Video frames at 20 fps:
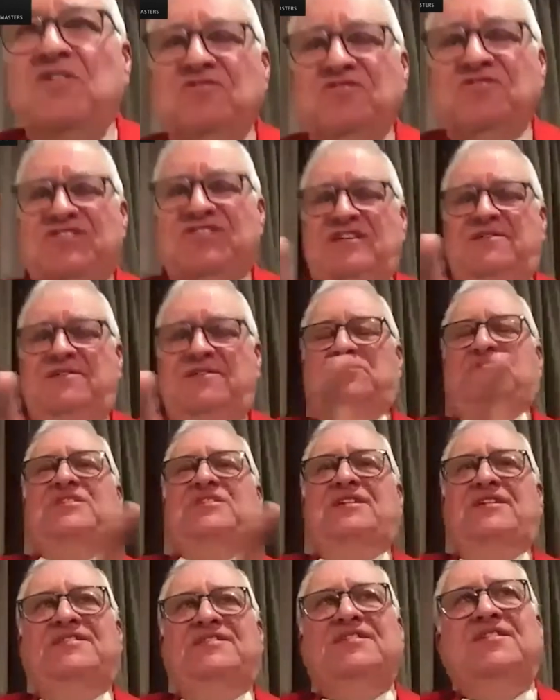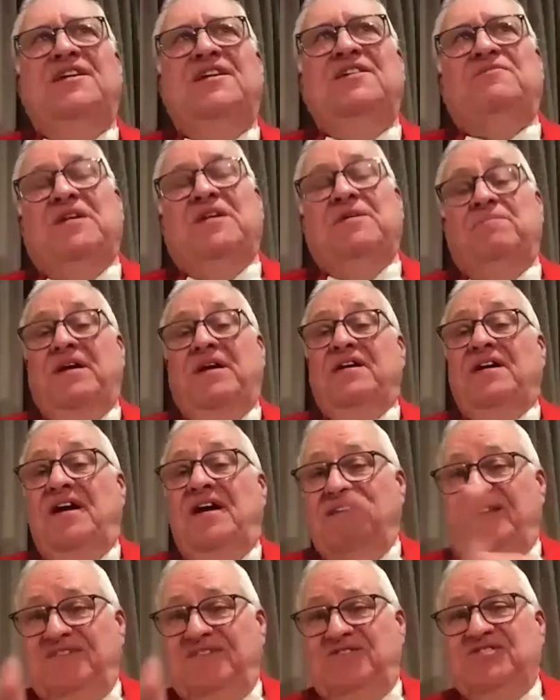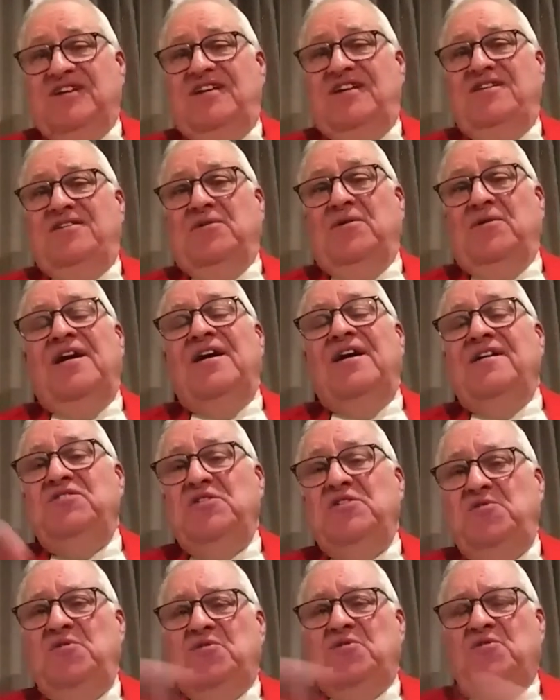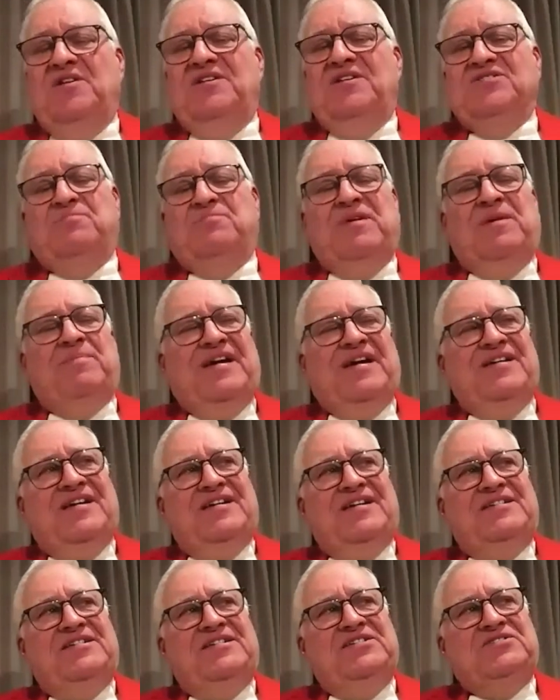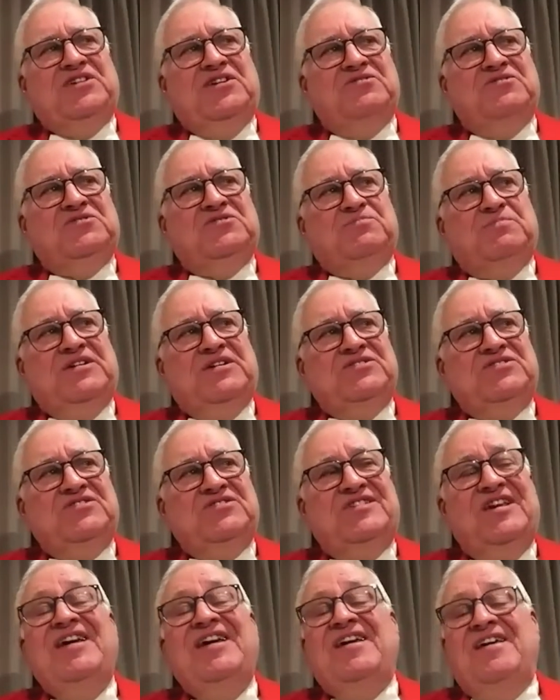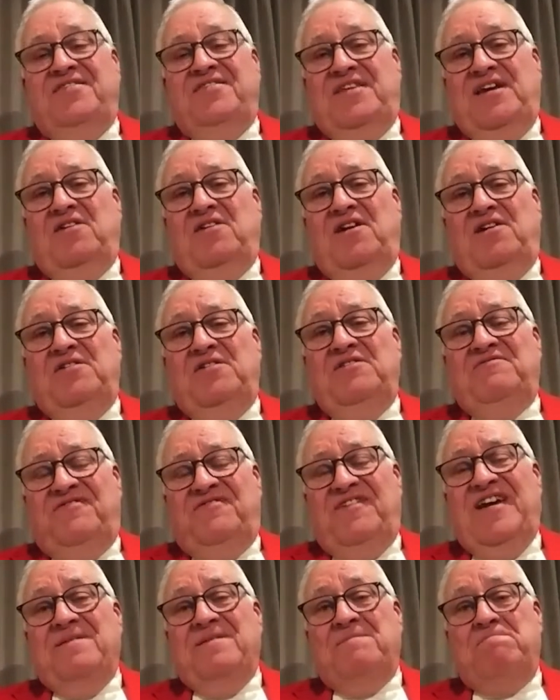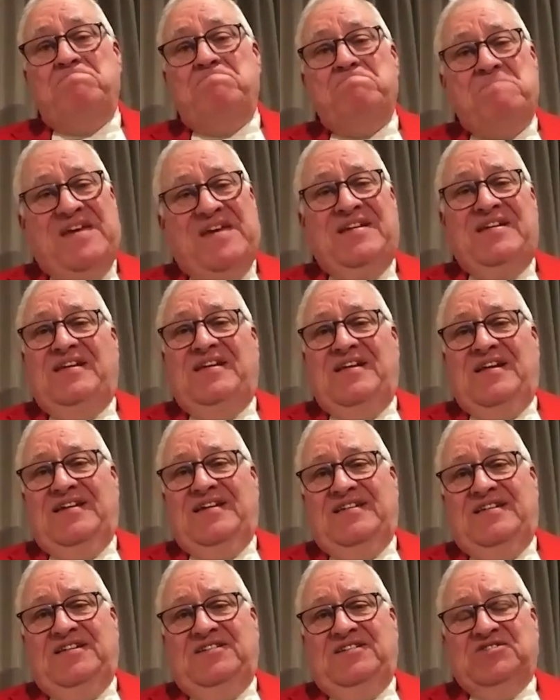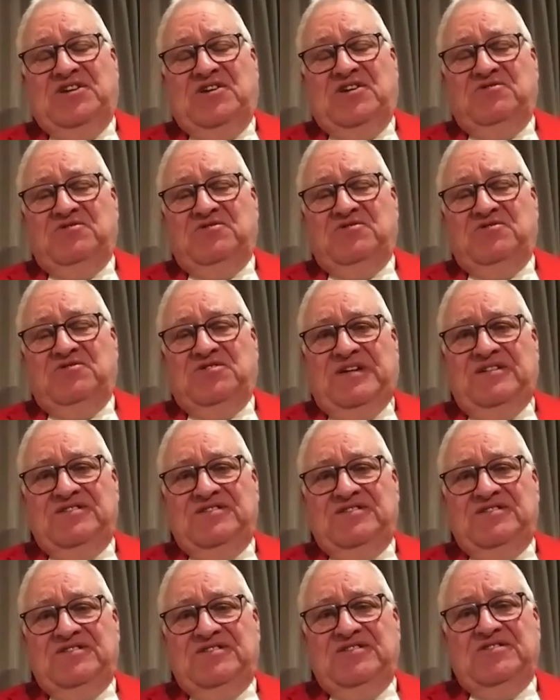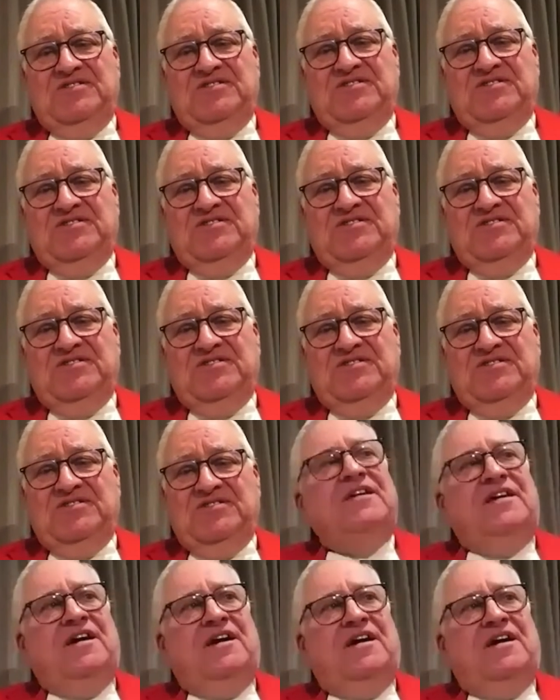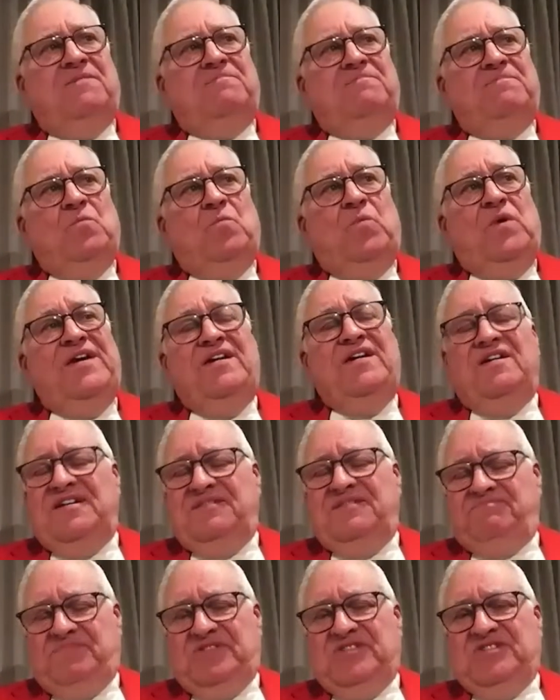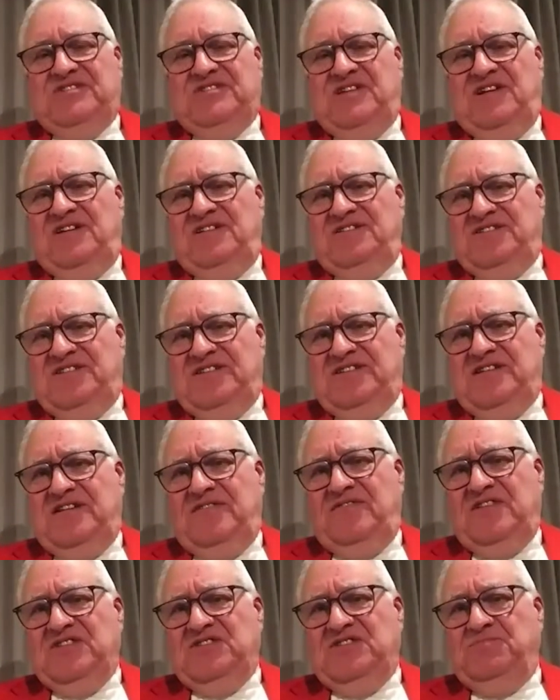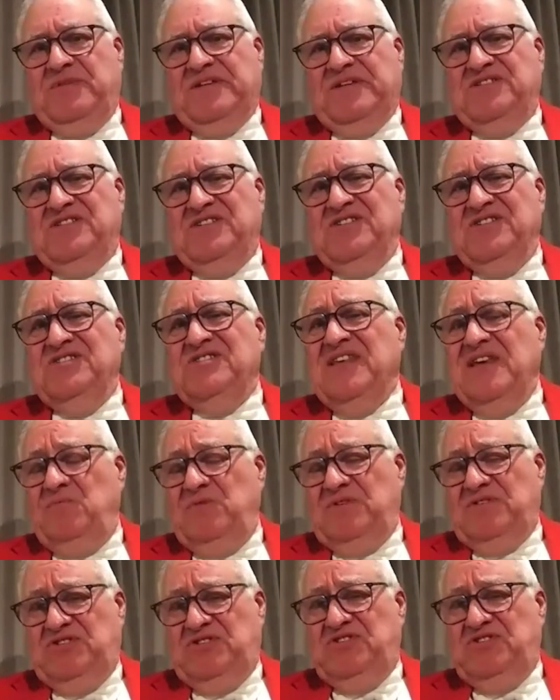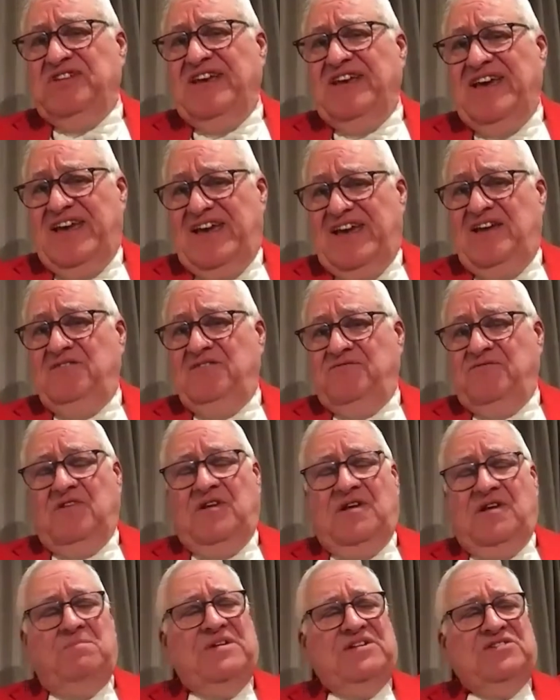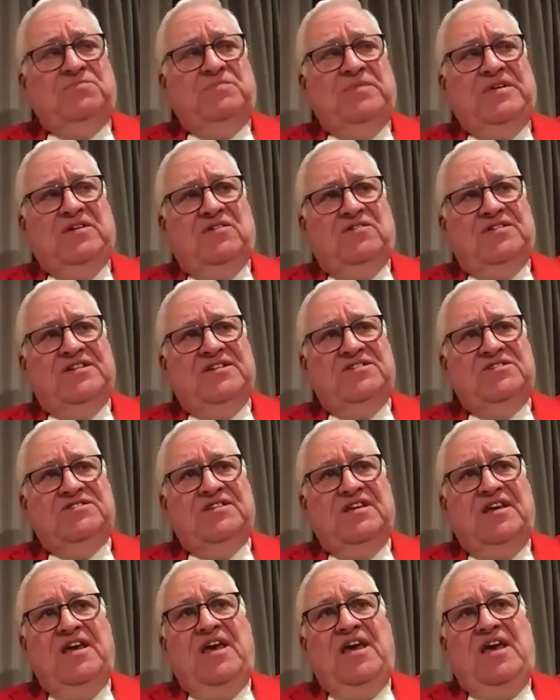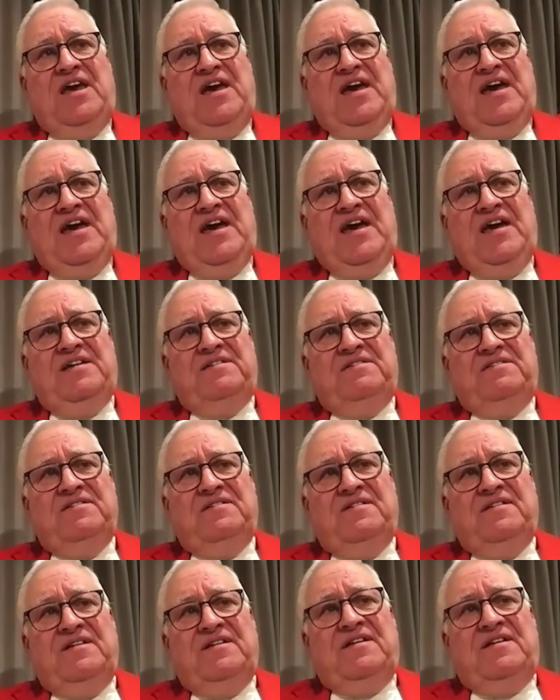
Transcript: deep sea diving, but I can tell you, I knew you could ask me about lady Toastmasters. There are, in fact, many lady Toastmasters now. When I started in this business, there were just a handful, I must be honest. And